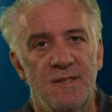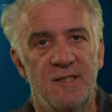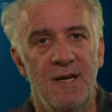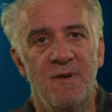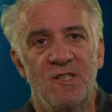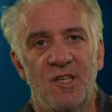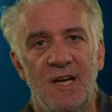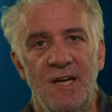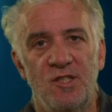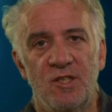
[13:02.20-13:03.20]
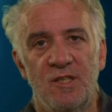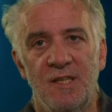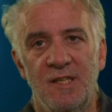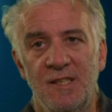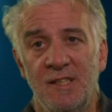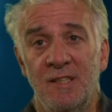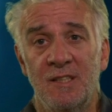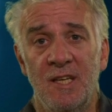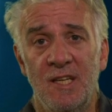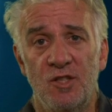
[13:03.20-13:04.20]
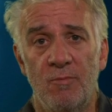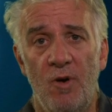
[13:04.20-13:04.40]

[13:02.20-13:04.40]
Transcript: STEM education in an Indonesian